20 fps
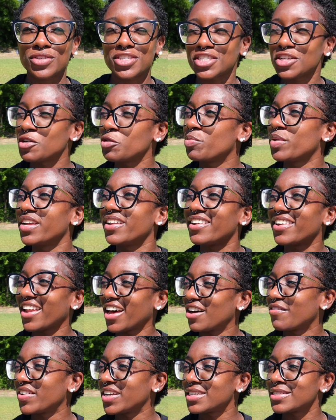still be
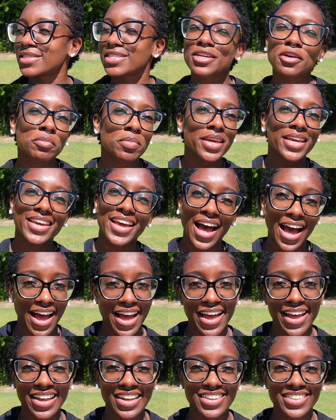loving, still be
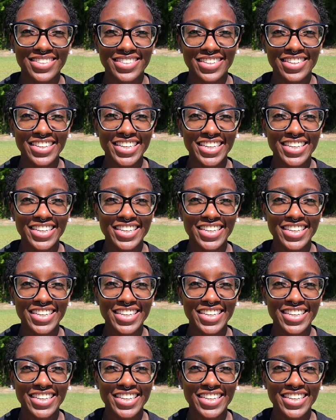kind,